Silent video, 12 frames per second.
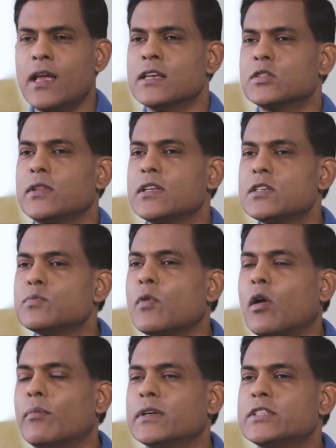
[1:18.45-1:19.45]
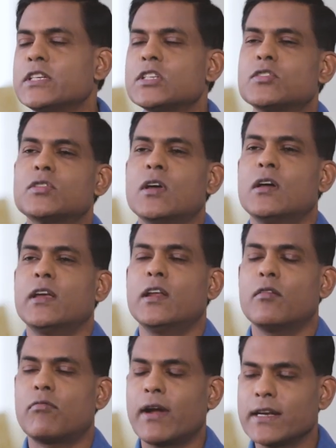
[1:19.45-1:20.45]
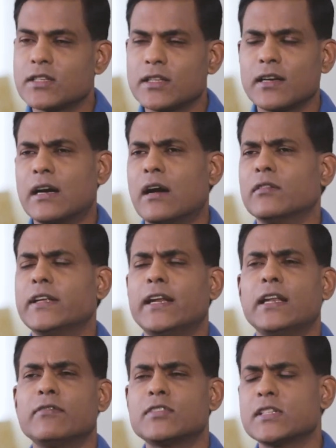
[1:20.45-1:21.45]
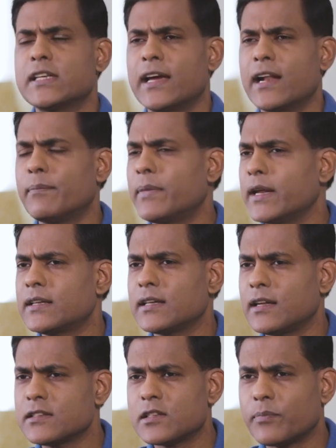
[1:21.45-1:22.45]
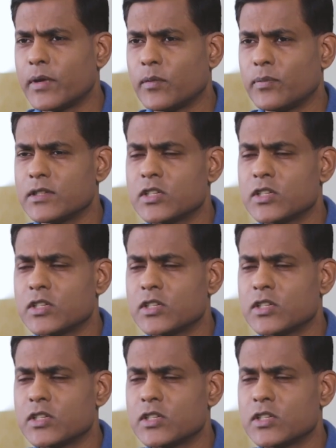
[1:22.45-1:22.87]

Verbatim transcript: So in this moment, Jesus, you know, right to the ground and he lifts his head up and he tells the people,